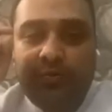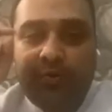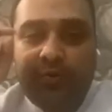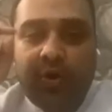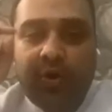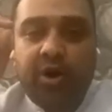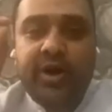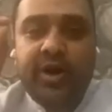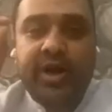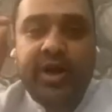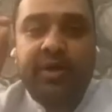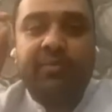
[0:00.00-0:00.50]

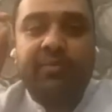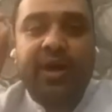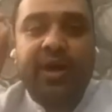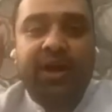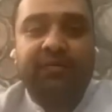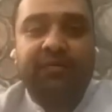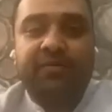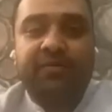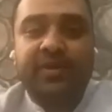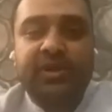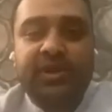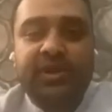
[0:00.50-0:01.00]
for him,
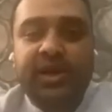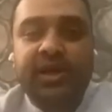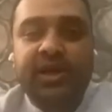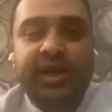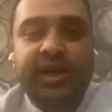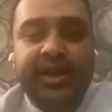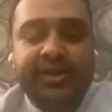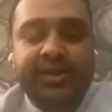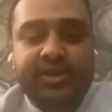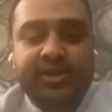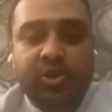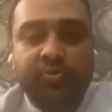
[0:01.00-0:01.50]
everything
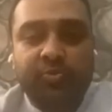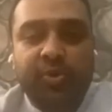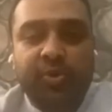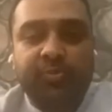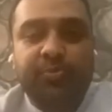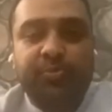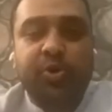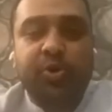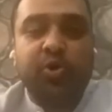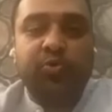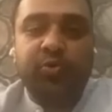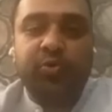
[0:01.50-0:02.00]
needs to be
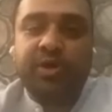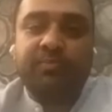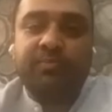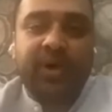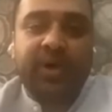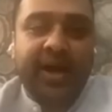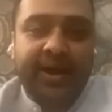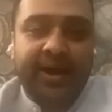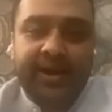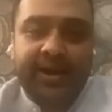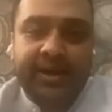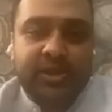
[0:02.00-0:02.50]
proven
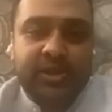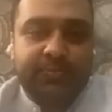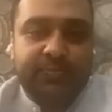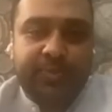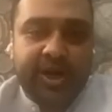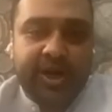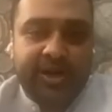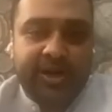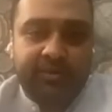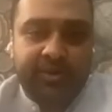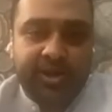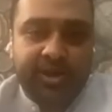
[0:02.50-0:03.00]
by an
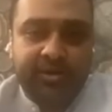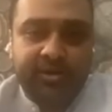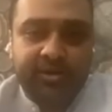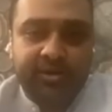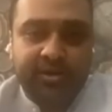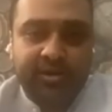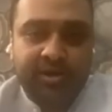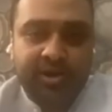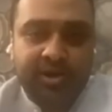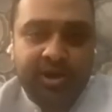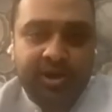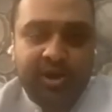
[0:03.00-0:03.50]
experiment.
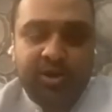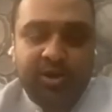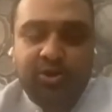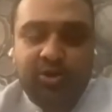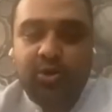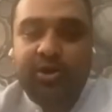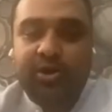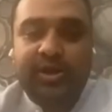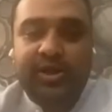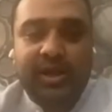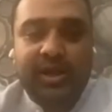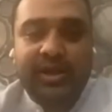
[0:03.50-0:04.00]
So
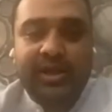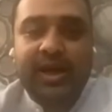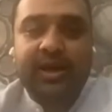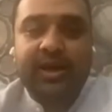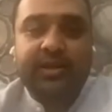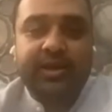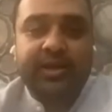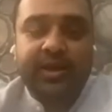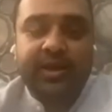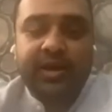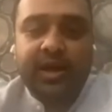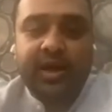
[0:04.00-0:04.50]
till
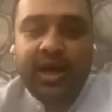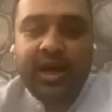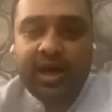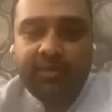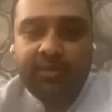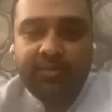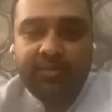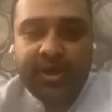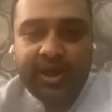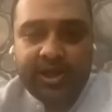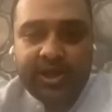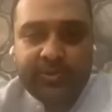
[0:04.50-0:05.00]
that thing can't
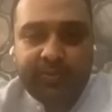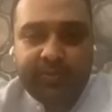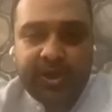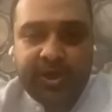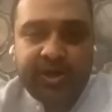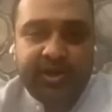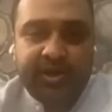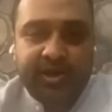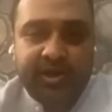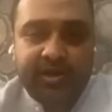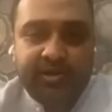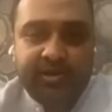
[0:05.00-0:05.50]
be
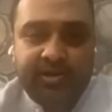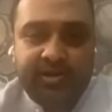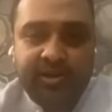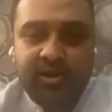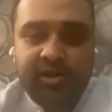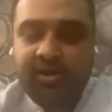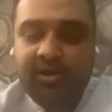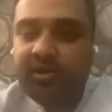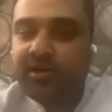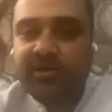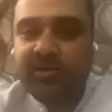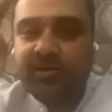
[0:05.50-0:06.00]
experienced,
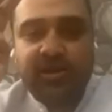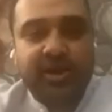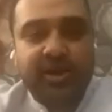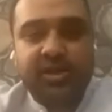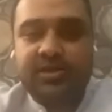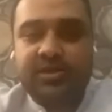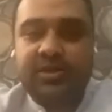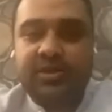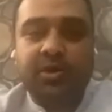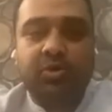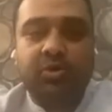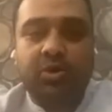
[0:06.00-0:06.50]
there
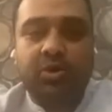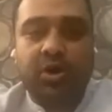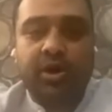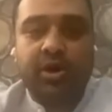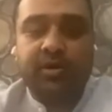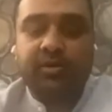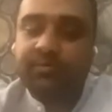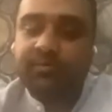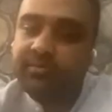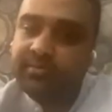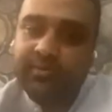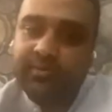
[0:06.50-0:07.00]
is no
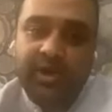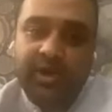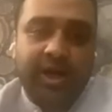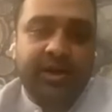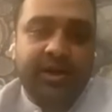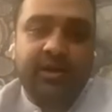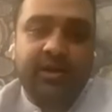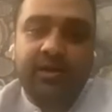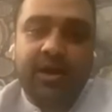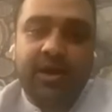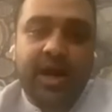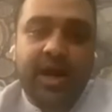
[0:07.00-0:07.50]
God.
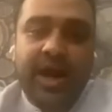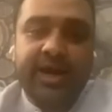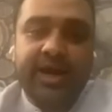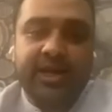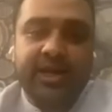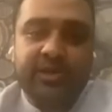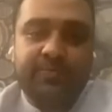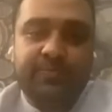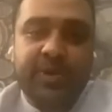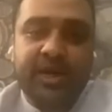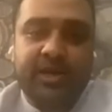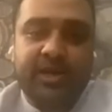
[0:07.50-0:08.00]
And I
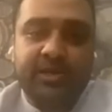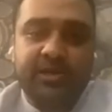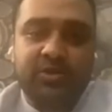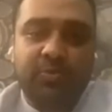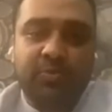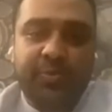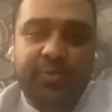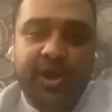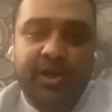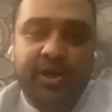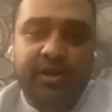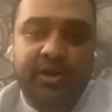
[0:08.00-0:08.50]
respect his
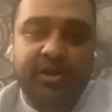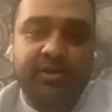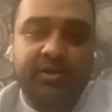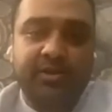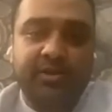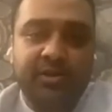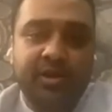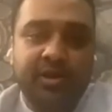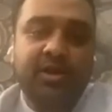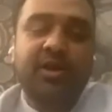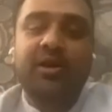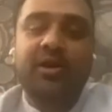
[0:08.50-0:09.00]
opinion.
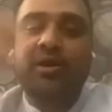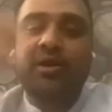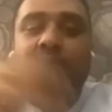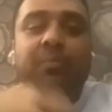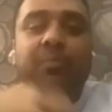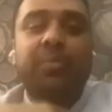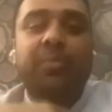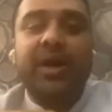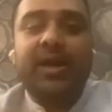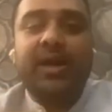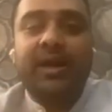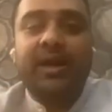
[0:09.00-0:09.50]

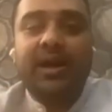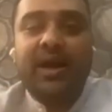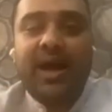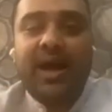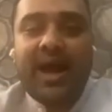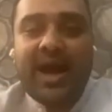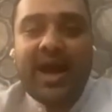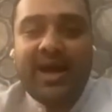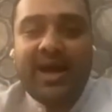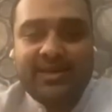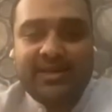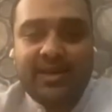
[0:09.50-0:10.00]
But
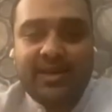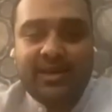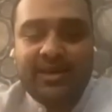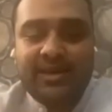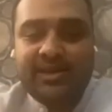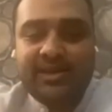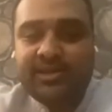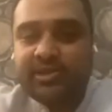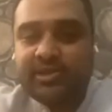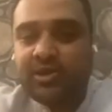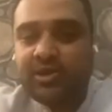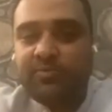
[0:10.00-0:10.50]
as an
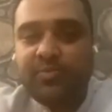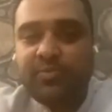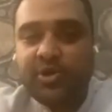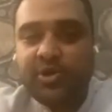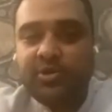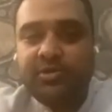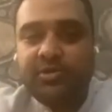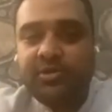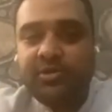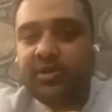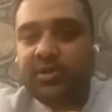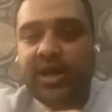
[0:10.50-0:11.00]
Eastern
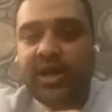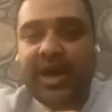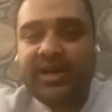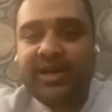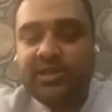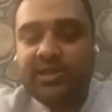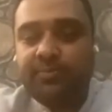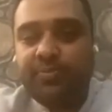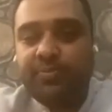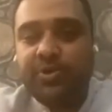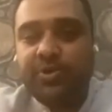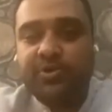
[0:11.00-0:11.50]
person, as
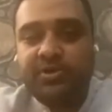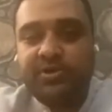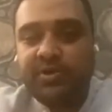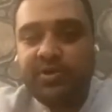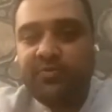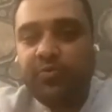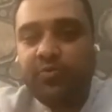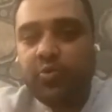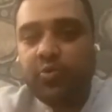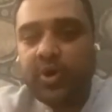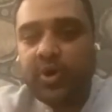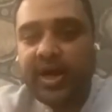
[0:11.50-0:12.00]
a person
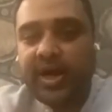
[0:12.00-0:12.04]
who